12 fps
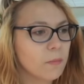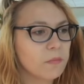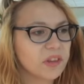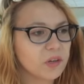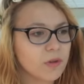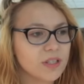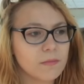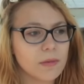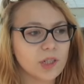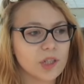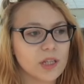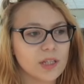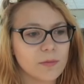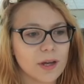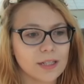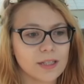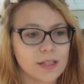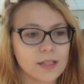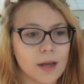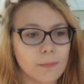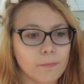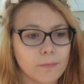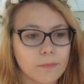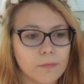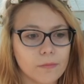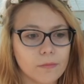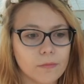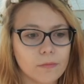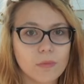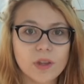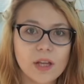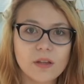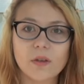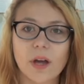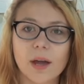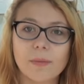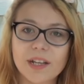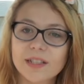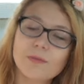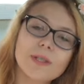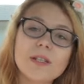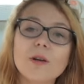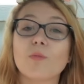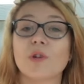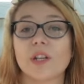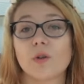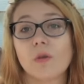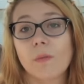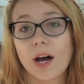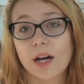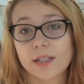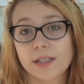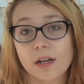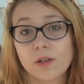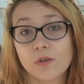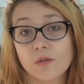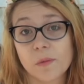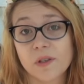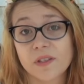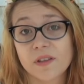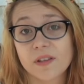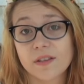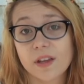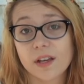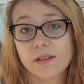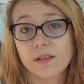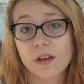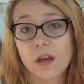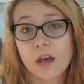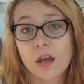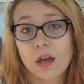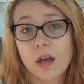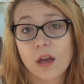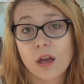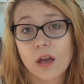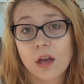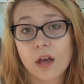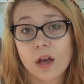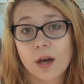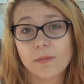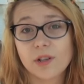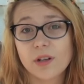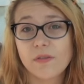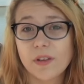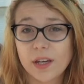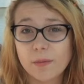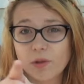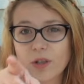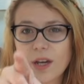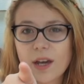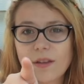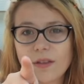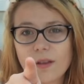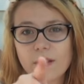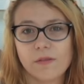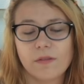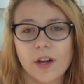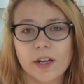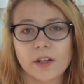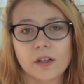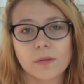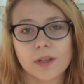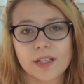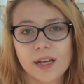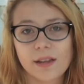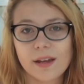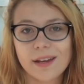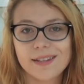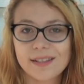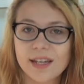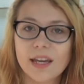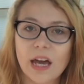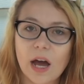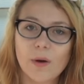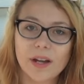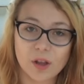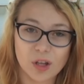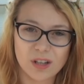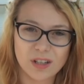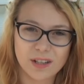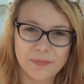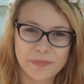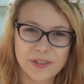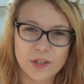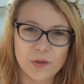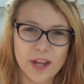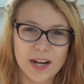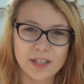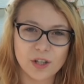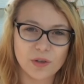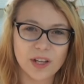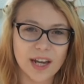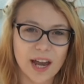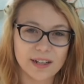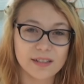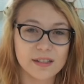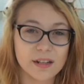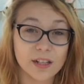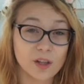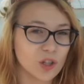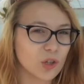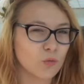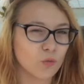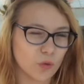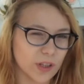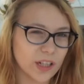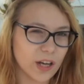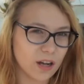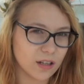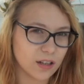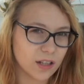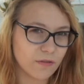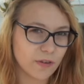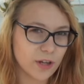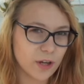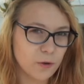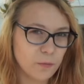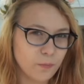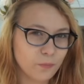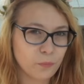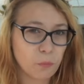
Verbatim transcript: But there wasn't much in this box this time. But that's okay, because it was still a pretty cool box, and I'll use most of these things. I'm sorry if I keep looking at the finder because I like seeing how I look so that I don't like accidentally look really ugly for you.